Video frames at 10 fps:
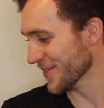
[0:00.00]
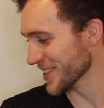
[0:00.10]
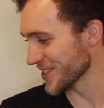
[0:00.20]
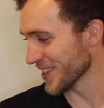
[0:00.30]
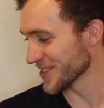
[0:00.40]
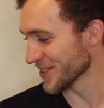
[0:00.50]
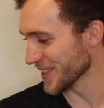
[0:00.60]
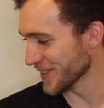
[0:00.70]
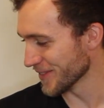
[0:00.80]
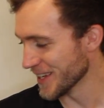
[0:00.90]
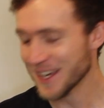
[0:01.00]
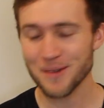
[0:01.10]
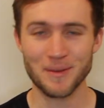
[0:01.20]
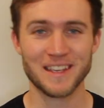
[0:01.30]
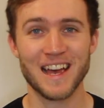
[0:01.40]
and stress
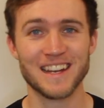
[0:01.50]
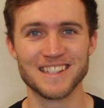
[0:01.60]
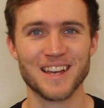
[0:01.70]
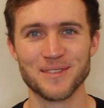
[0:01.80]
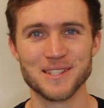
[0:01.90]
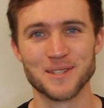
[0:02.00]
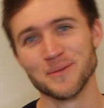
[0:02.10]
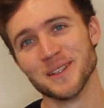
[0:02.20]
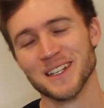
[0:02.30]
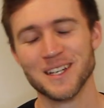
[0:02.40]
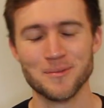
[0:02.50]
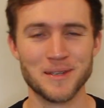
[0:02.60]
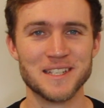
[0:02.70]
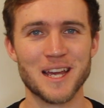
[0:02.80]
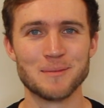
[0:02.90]
relief. My cat is having some
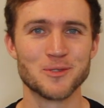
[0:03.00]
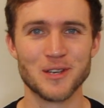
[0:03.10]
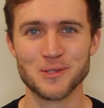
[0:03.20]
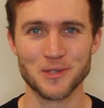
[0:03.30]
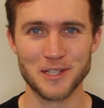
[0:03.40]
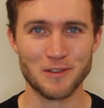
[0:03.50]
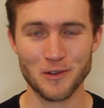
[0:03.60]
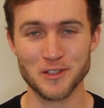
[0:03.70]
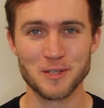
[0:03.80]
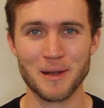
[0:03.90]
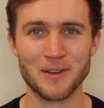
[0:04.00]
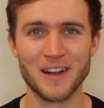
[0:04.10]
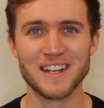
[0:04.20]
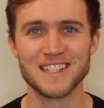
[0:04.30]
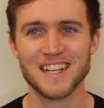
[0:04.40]
me time stress relief over to my
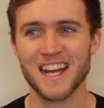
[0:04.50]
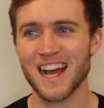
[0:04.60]
right.